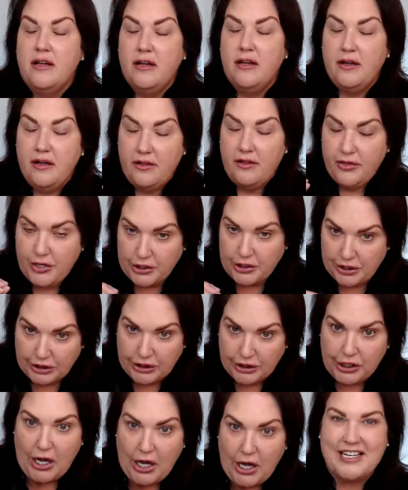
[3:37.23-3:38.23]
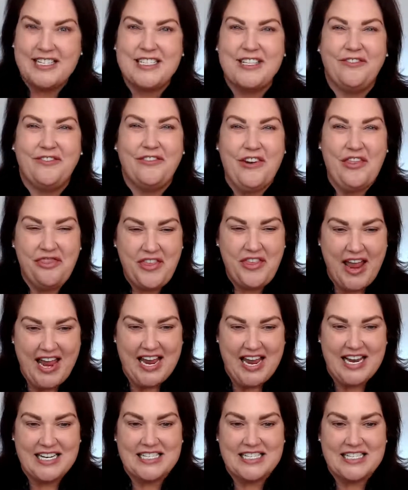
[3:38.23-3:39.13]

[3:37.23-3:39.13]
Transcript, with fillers: There's a lot of different things